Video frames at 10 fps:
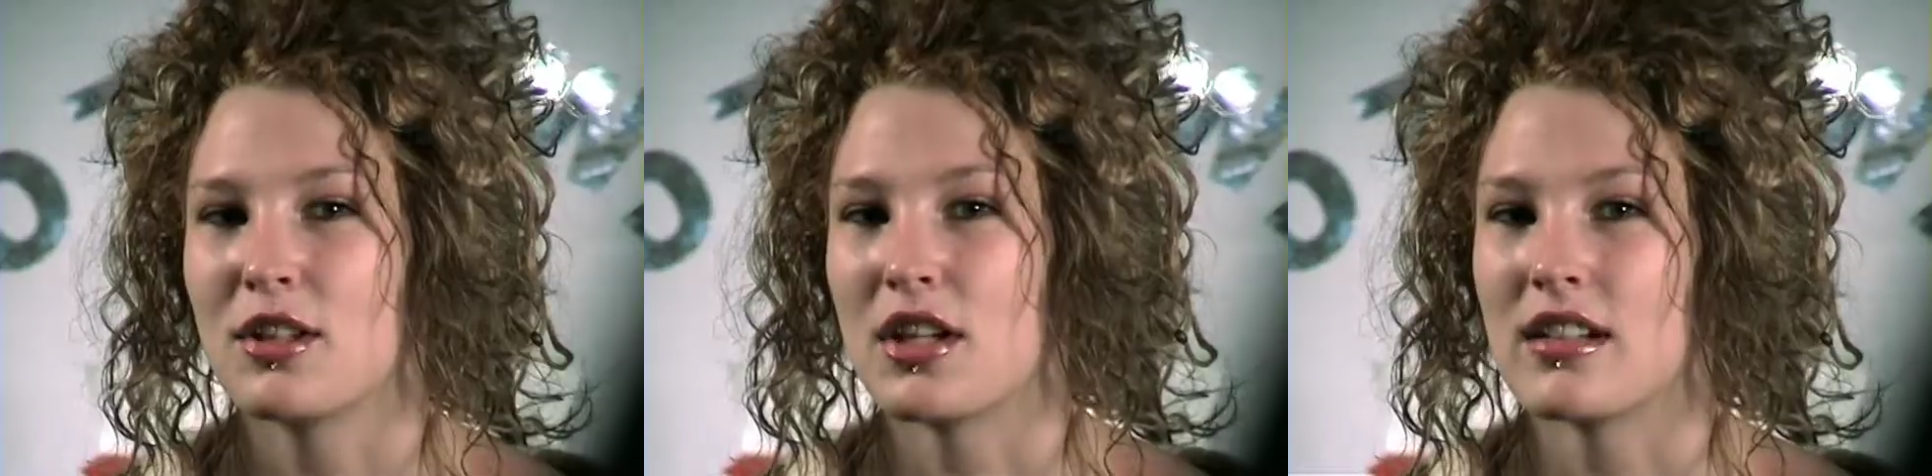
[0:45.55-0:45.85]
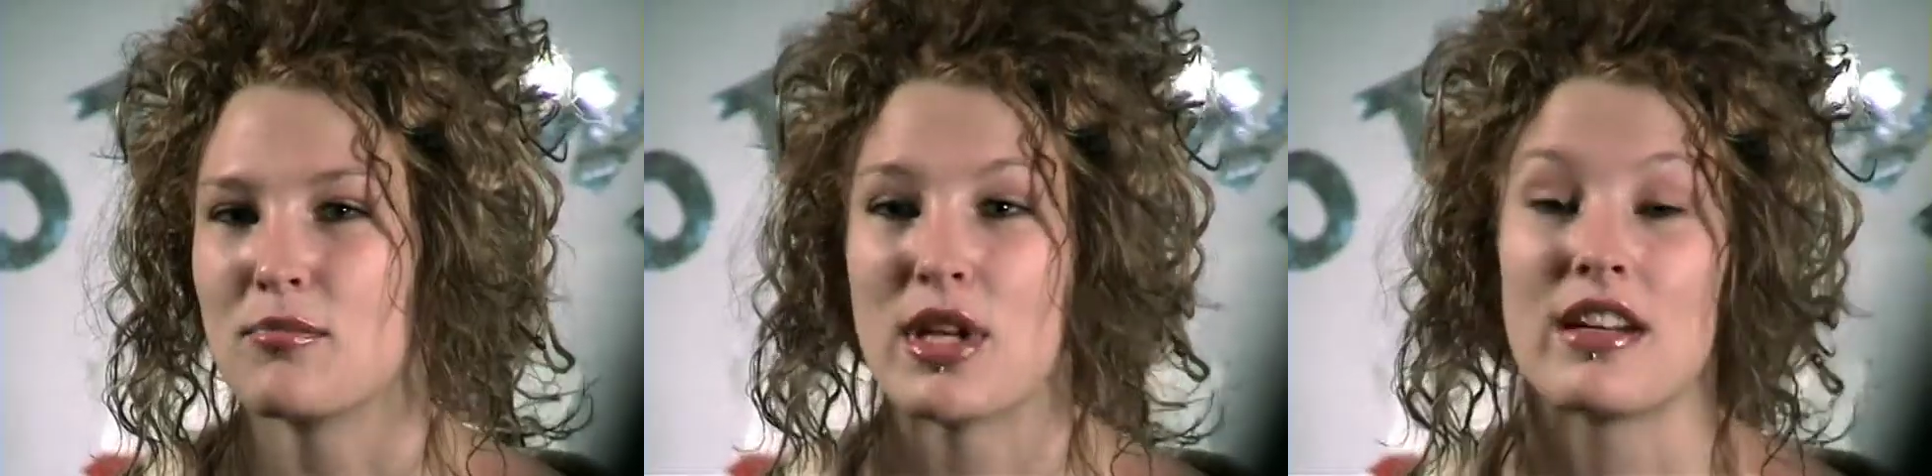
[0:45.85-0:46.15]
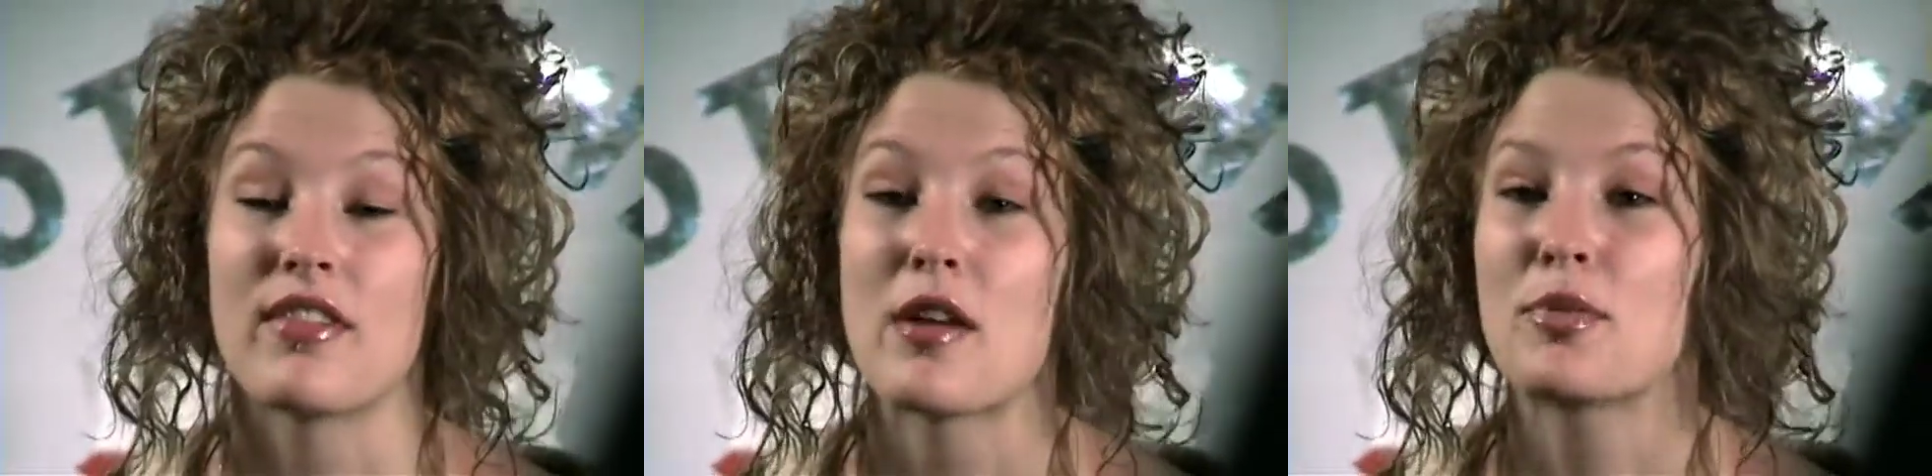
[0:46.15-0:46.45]
you can be an
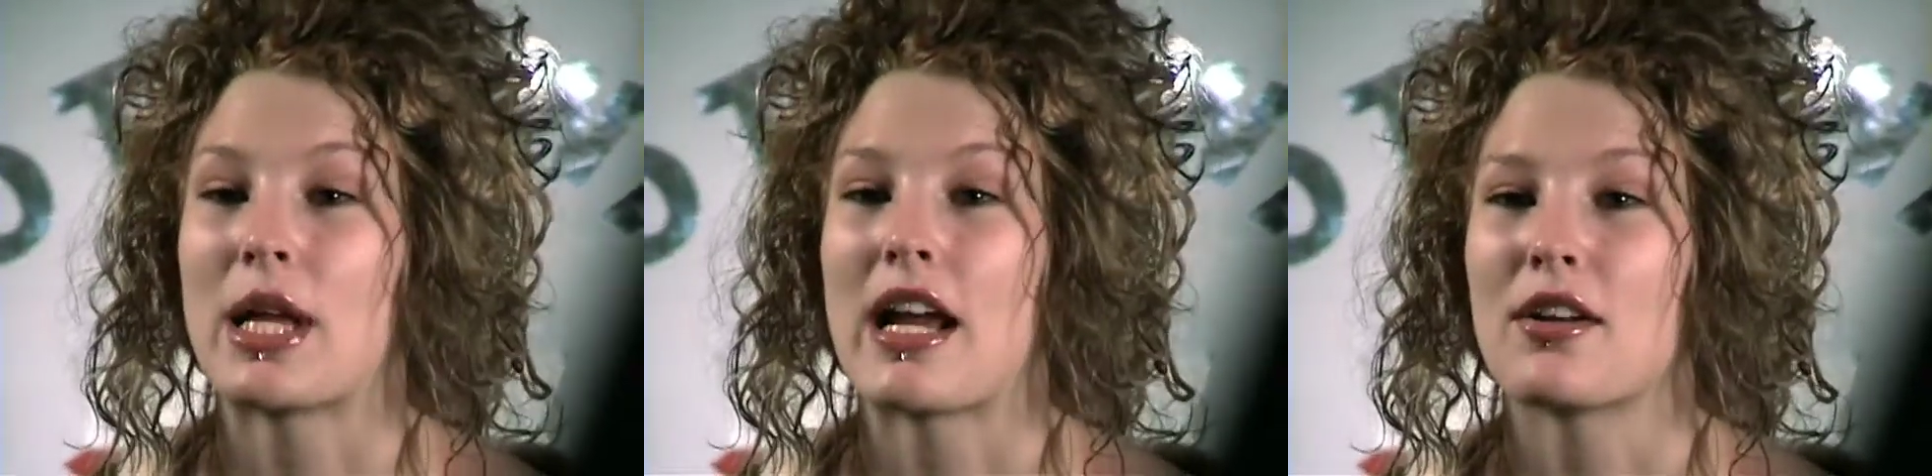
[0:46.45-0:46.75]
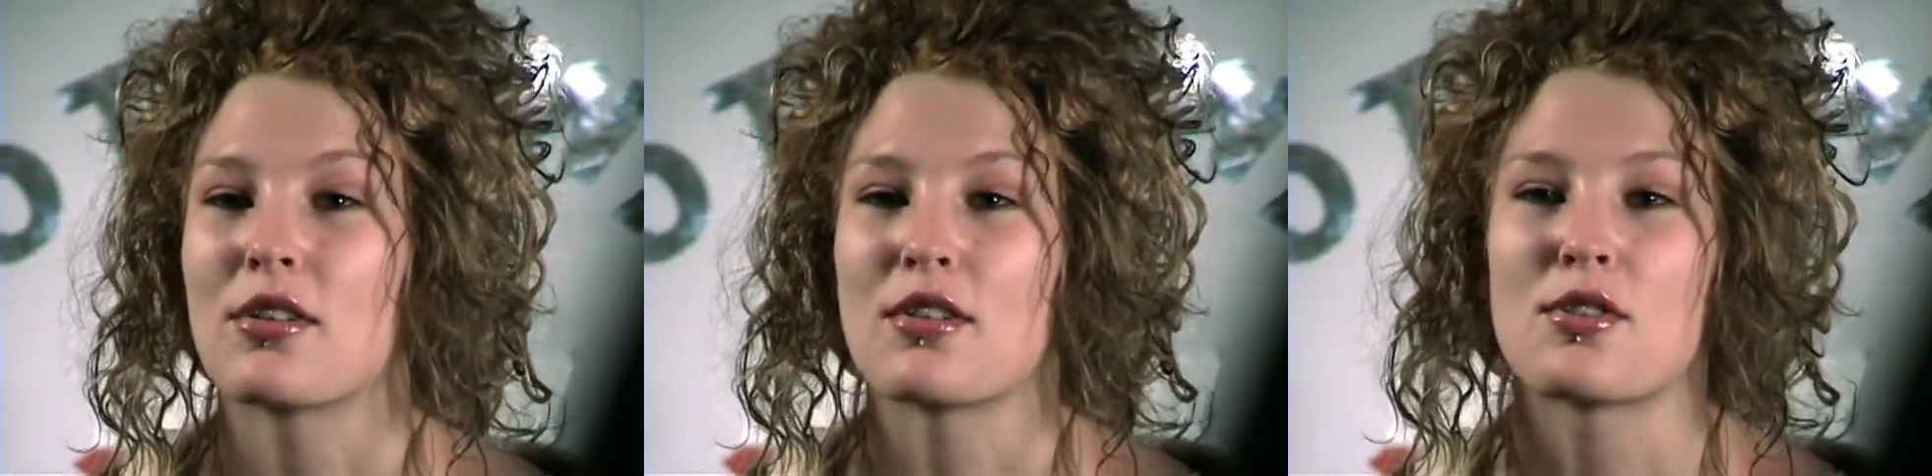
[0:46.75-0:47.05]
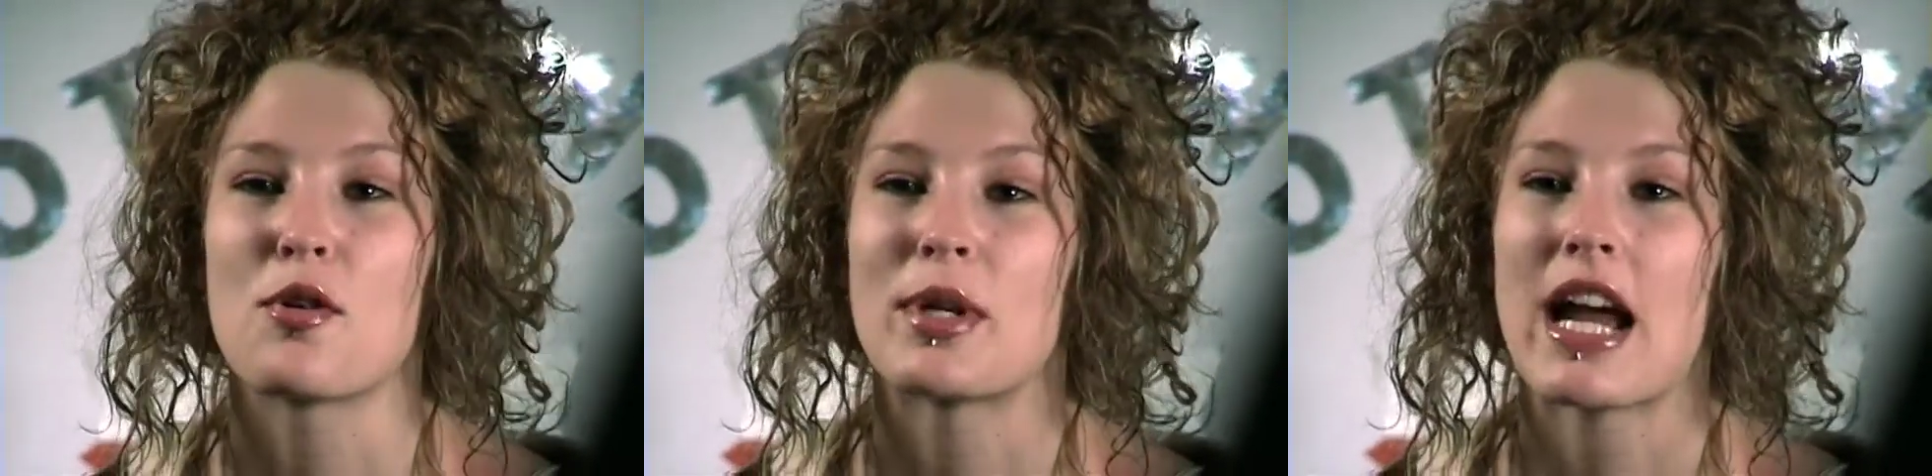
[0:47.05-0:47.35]
event planner. There's
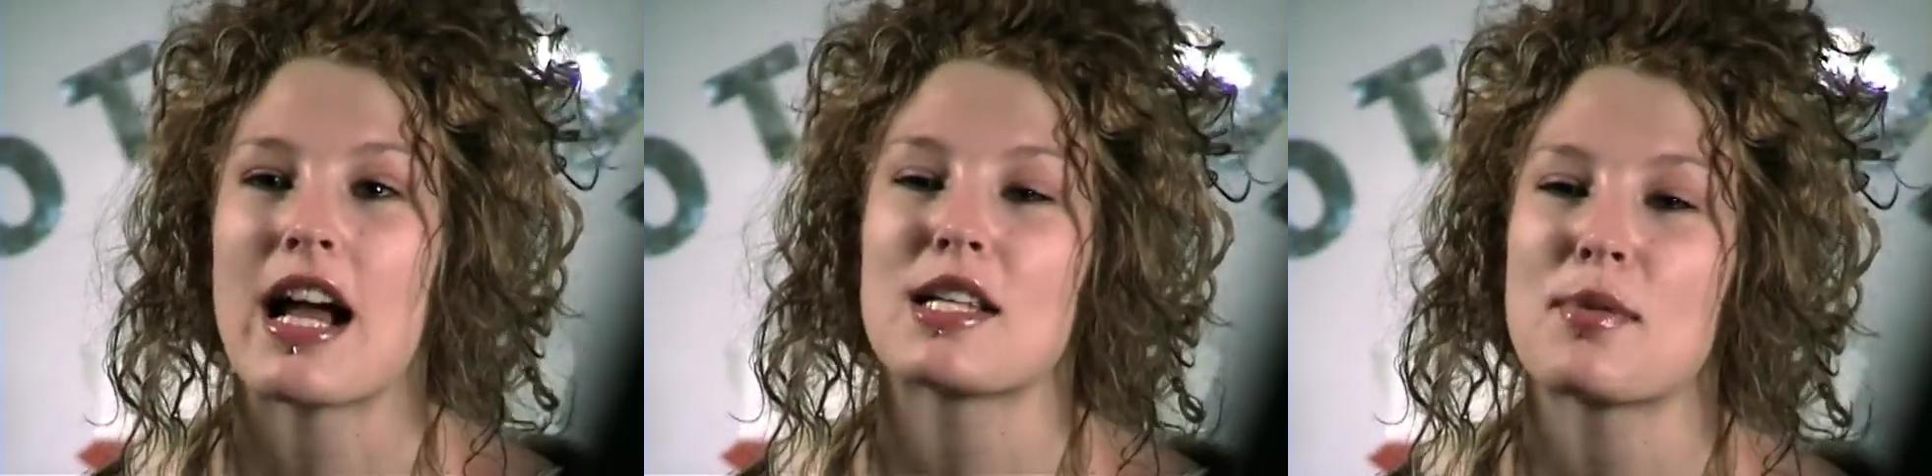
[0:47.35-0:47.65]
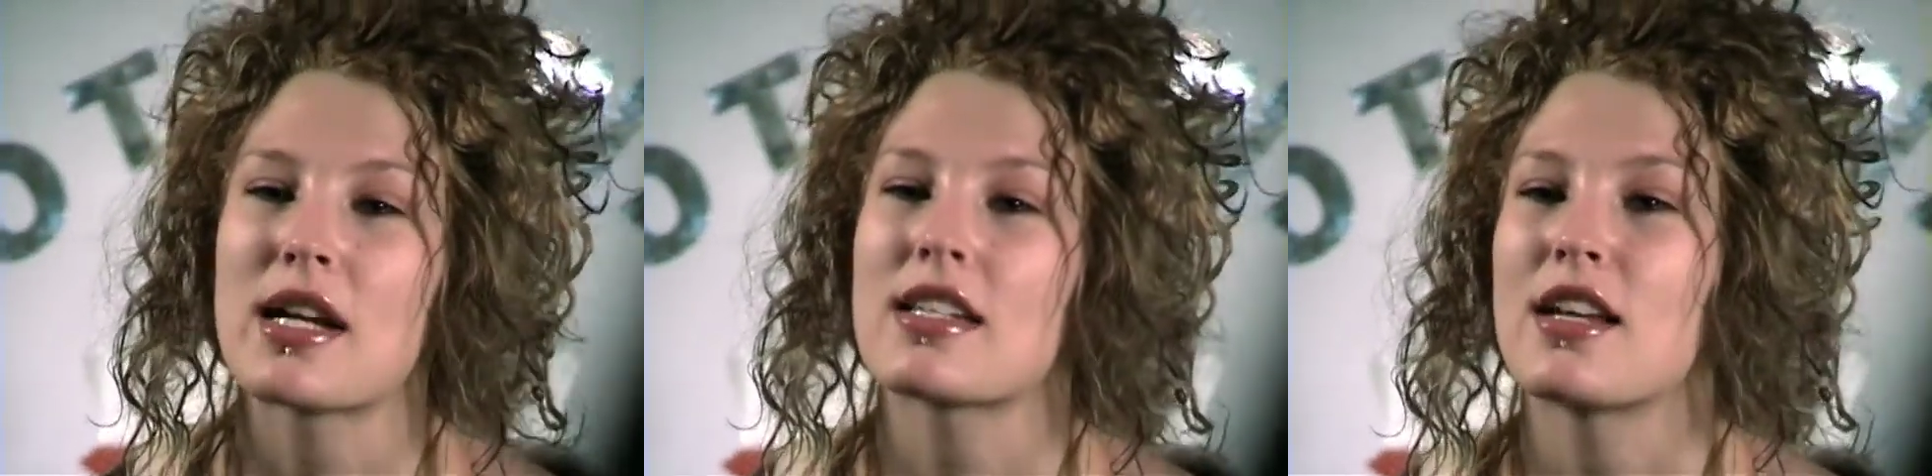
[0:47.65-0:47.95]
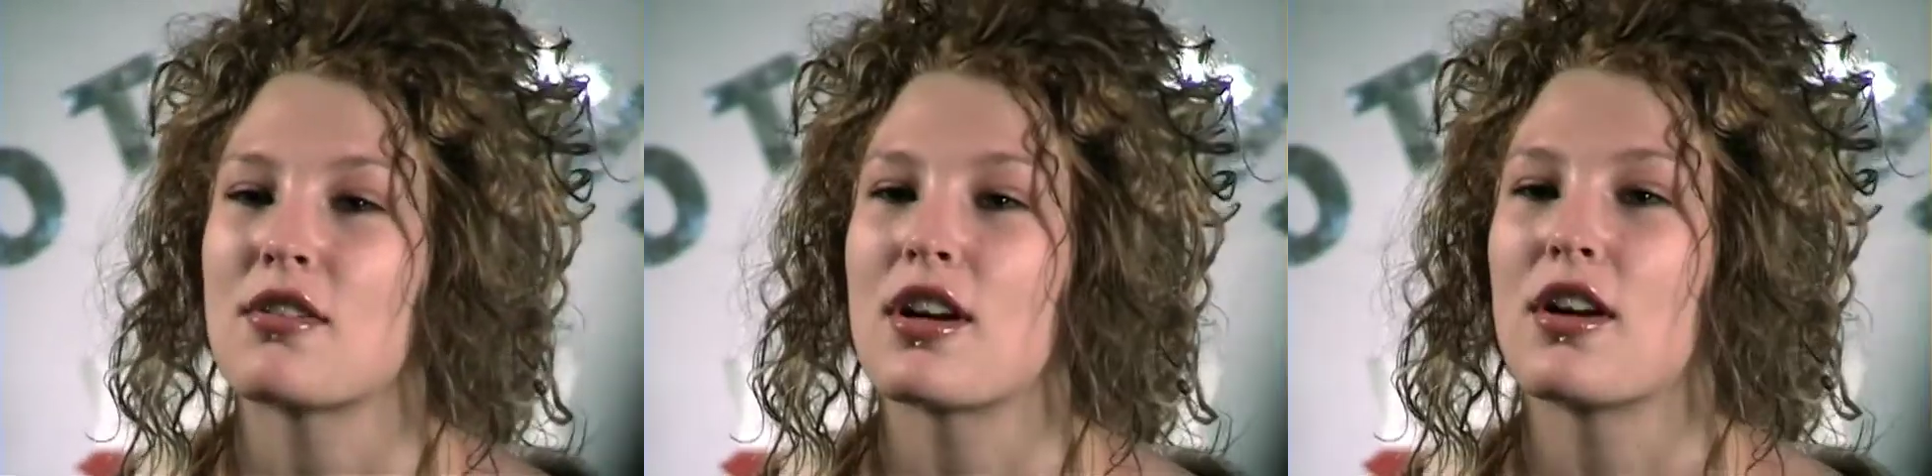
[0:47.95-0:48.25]
so many aspects
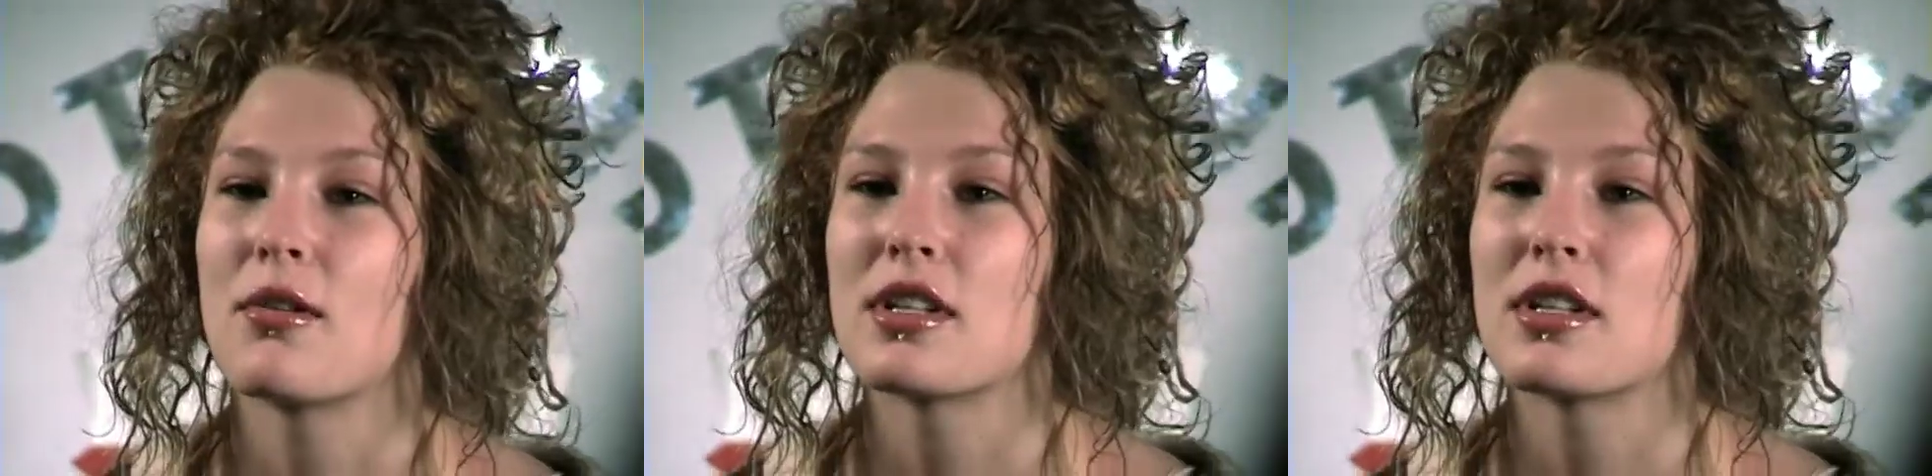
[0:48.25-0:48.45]
that you could go